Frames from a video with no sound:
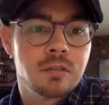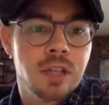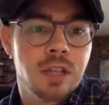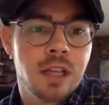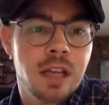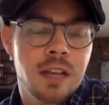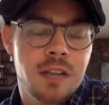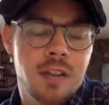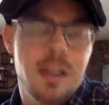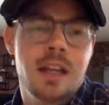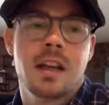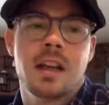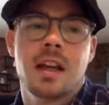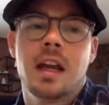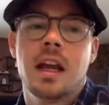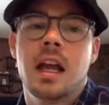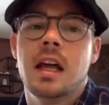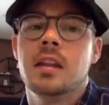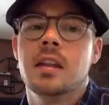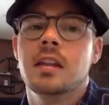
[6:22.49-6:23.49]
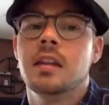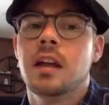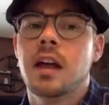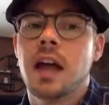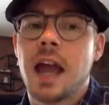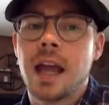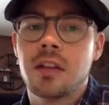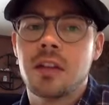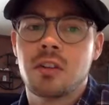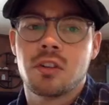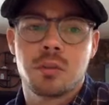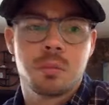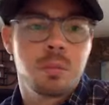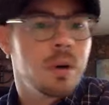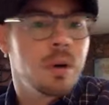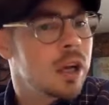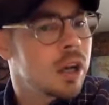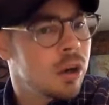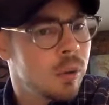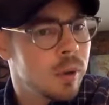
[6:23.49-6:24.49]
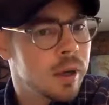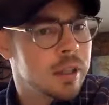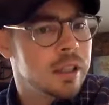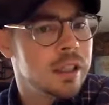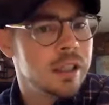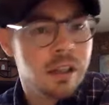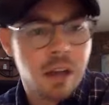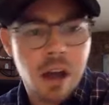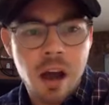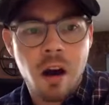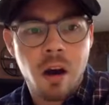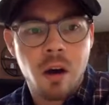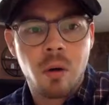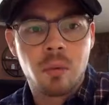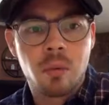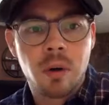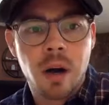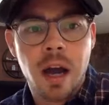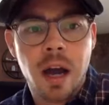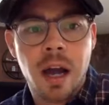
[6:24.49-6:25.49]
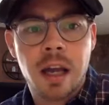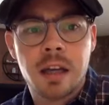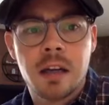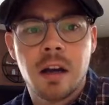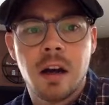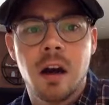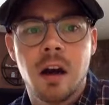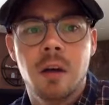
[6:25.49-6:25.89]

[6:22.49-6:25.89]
And I think the answer is pretty quickly no, right?